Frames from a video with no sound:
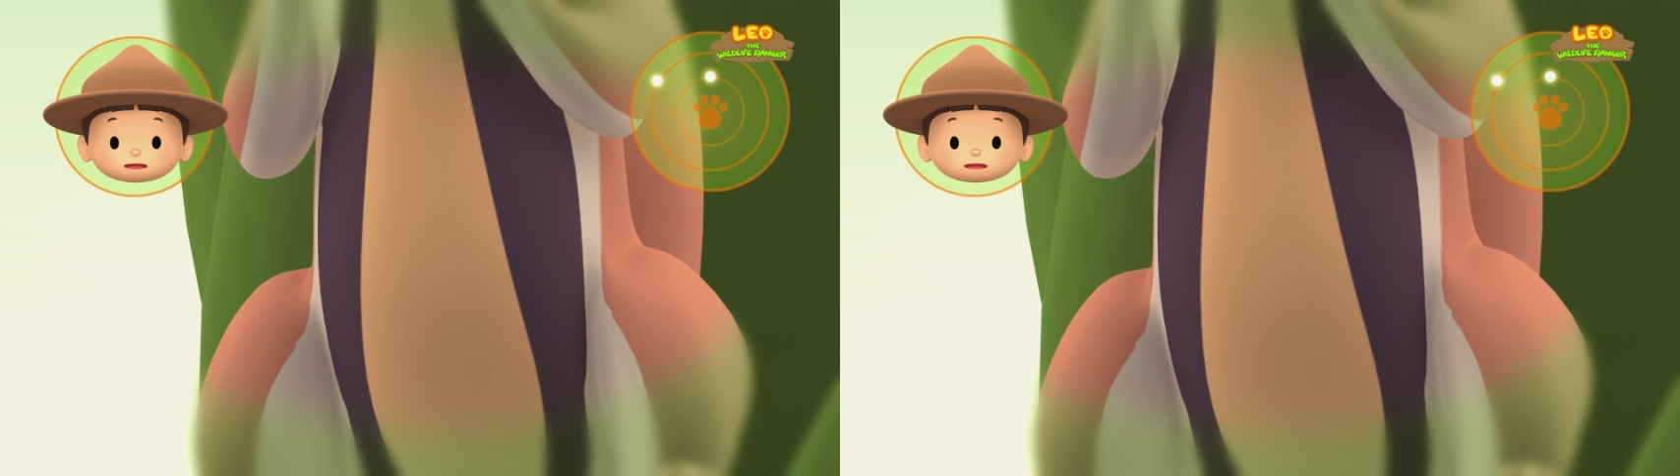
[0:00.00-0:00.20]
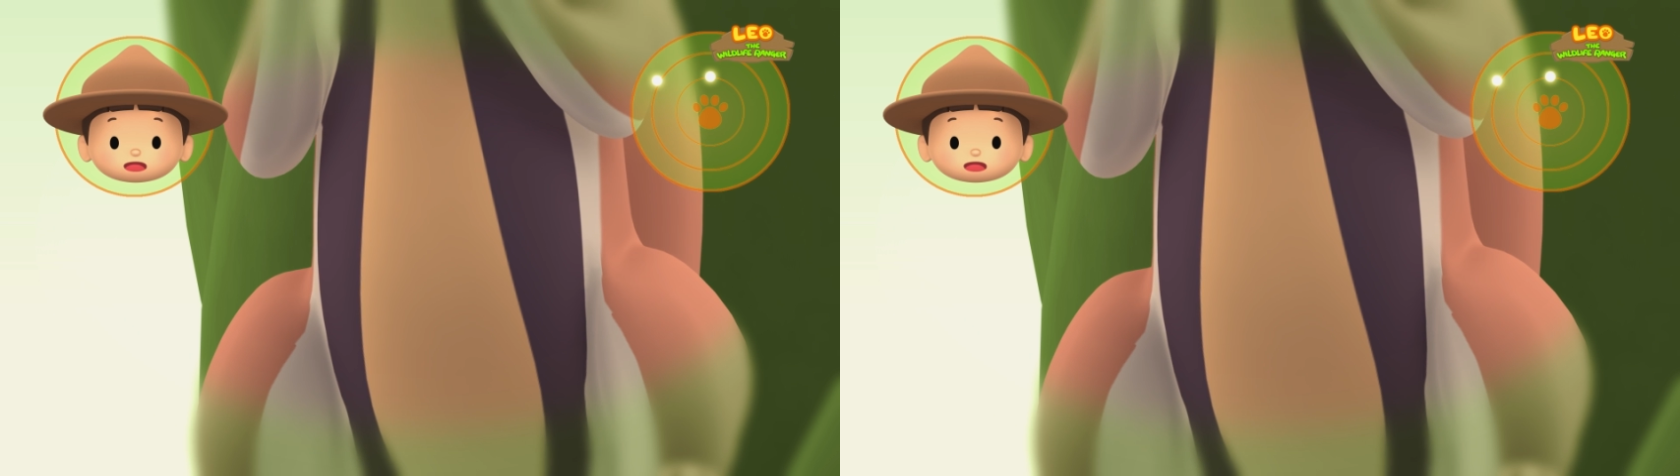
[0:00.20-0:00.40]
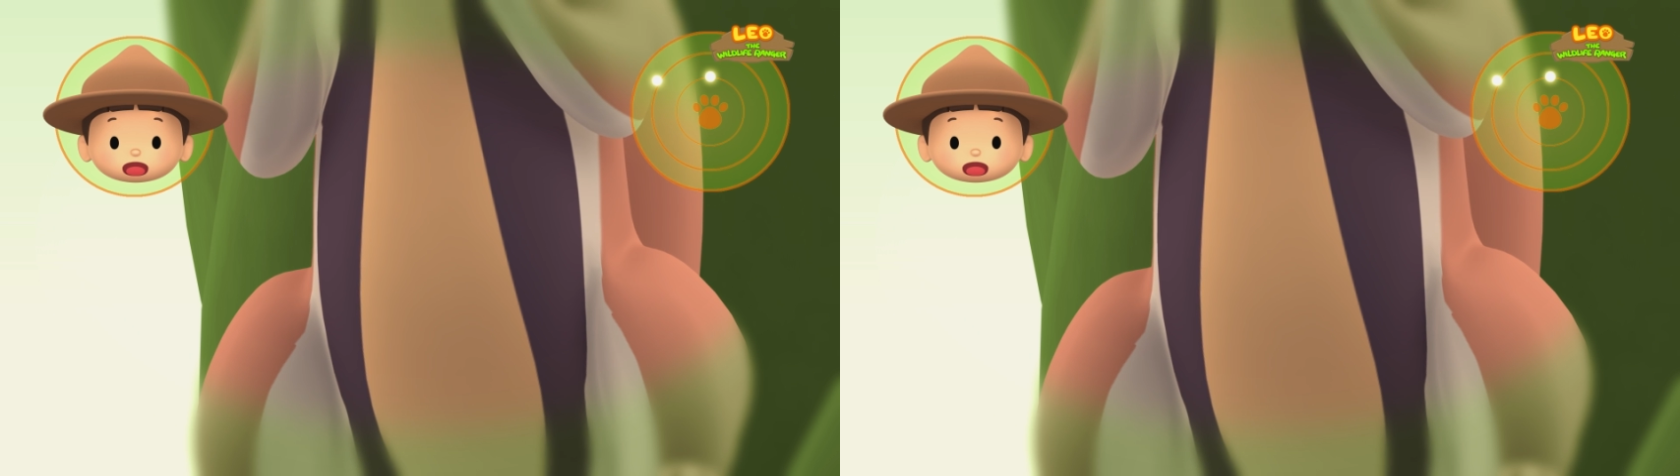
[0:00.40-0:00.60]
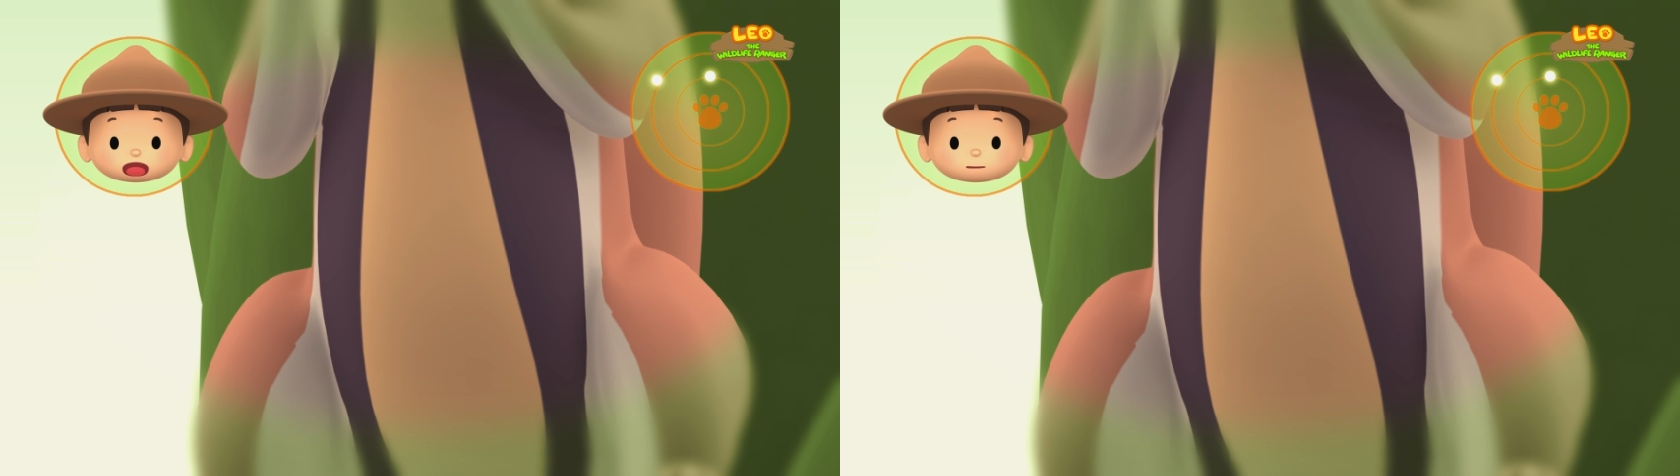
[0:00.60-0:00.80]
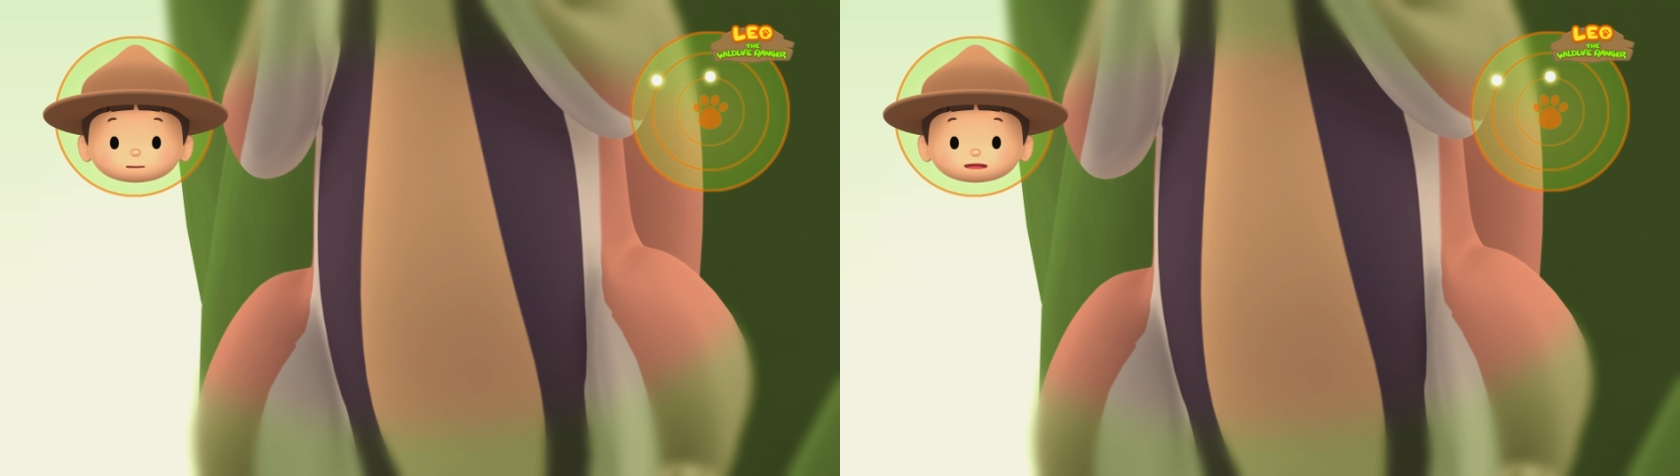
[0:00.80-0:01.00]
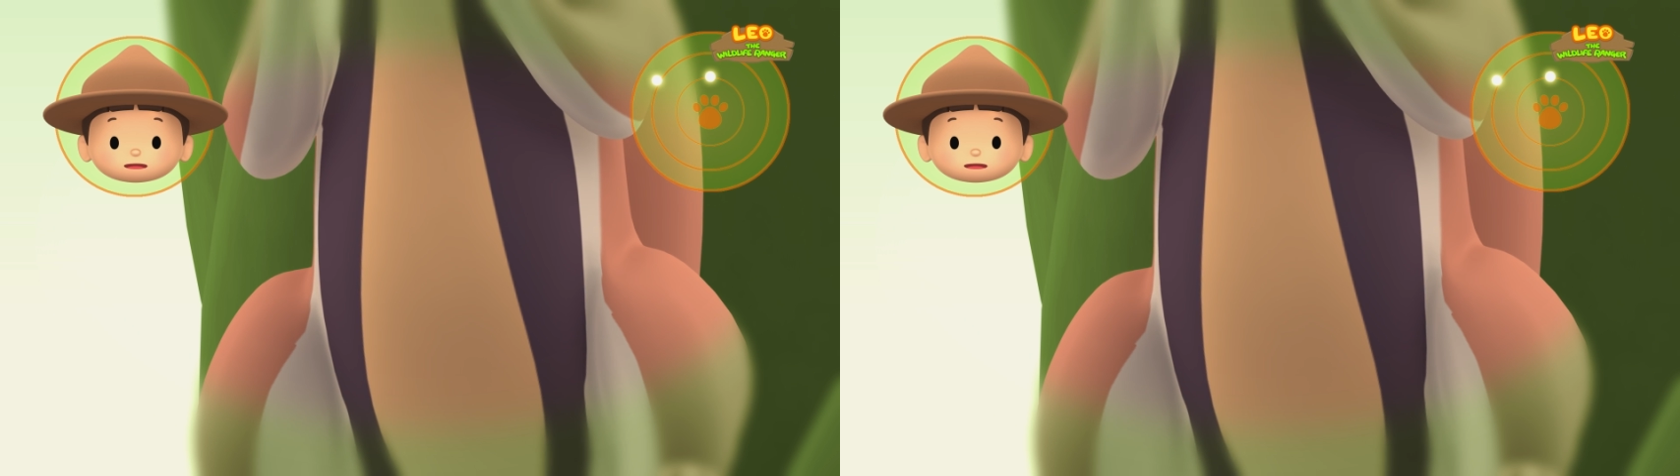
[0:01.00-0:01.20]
are stripes,